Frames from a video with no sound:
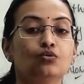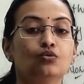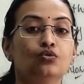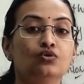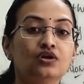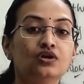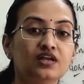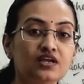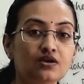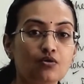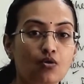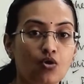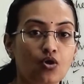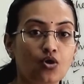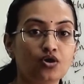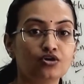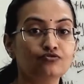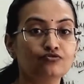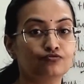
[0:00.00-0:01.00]
only
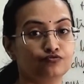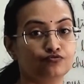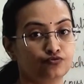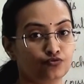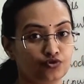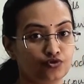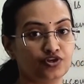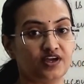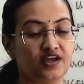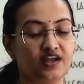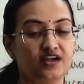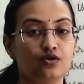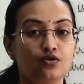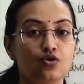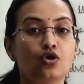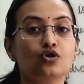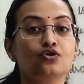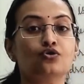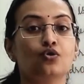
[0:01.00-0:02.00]
on food and
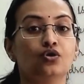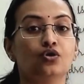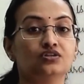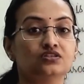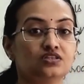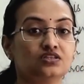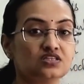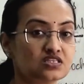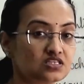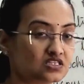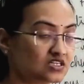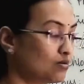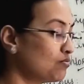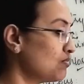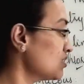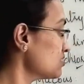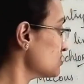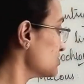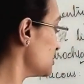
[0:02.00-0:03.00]
not on the
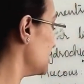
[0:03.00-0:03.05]
stomach's